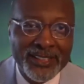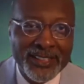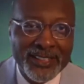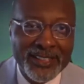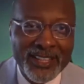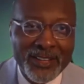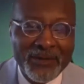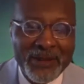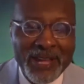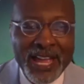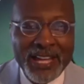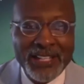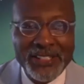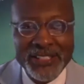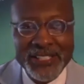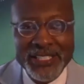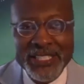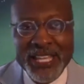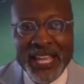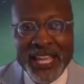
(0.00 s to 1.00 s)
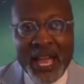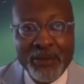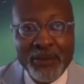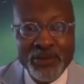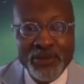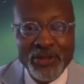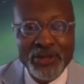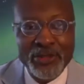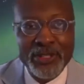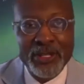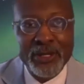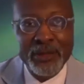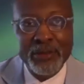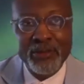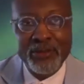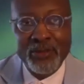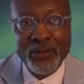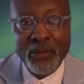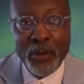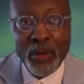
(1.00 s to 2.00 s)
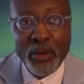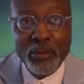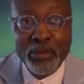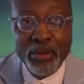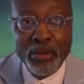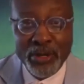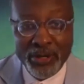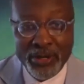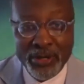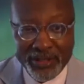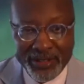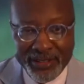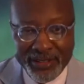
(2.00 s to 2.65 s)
that we actually captured them for a book.